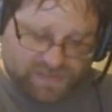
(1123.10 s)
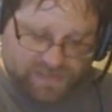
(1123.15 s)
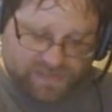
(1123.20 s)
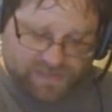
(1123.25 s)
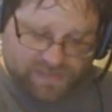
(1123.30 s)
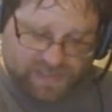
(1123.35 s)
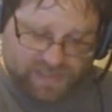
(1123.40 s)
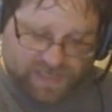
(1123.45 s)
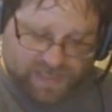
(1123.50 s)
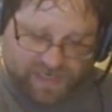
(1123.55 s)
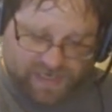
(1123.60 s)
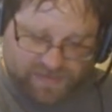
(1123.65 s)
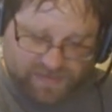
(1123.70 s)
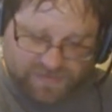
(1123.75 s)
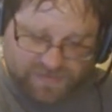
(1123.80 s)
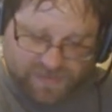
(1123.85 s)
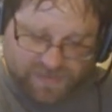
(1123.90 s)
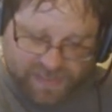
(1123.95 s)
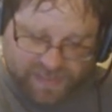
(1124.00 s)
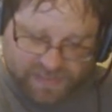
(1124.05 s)
And I'm
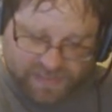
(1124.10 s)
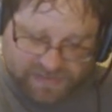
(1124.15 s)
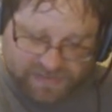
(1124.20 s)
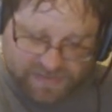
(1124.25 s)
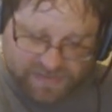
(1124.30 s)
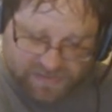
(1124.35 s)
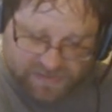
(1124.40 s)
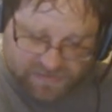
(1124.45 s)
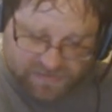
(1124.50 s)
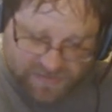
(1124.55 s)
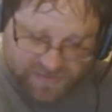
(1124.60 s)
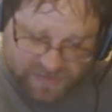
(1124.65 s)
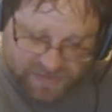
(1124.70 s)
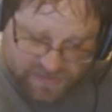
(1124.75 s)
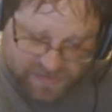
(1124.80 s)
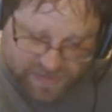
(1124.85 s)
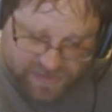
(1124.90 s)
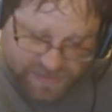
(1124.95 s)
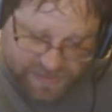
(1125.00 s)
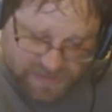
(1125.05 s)
trying to see who the
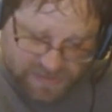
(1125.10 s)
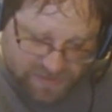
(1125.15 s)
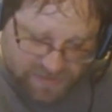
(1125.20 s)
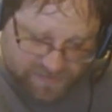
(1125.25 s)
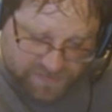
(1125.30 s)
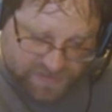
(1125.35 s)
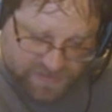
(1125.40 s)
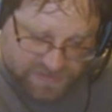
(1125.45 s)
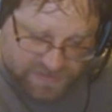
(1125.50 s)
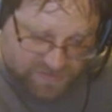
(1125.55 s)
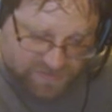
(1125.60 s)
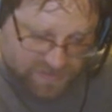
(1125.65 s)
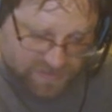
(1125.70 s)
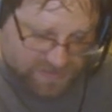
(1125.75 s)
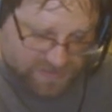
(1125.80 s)
director of this was.